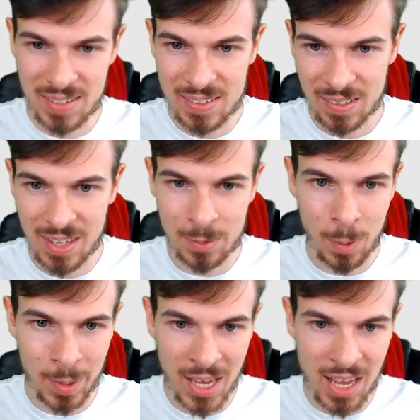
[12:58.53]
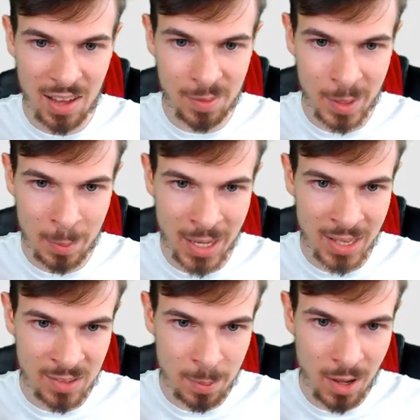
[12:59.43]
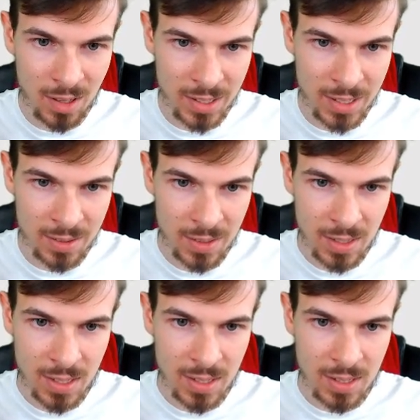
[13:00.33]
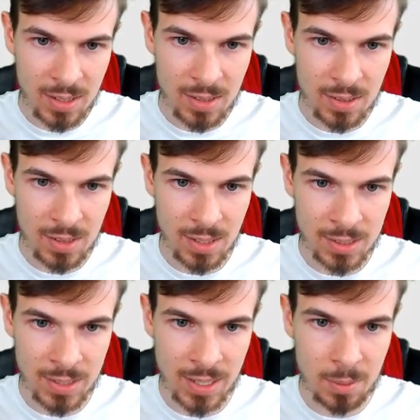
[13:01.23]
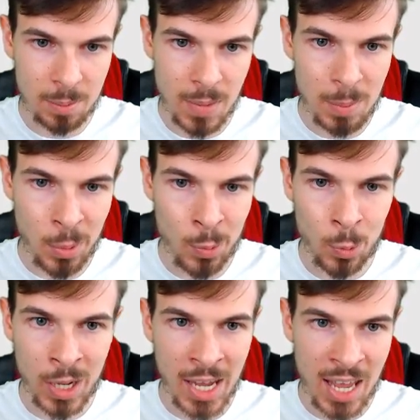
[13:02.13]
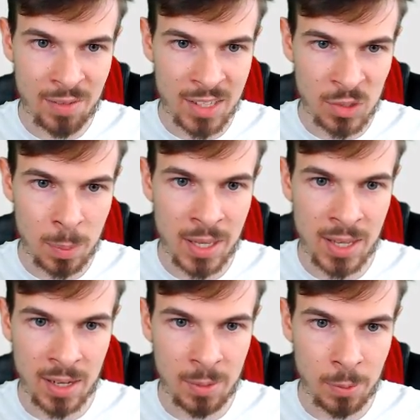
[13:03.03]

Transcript: that's what we have. I'm gonna make this smaller, like that. Maybe we can have the spinning in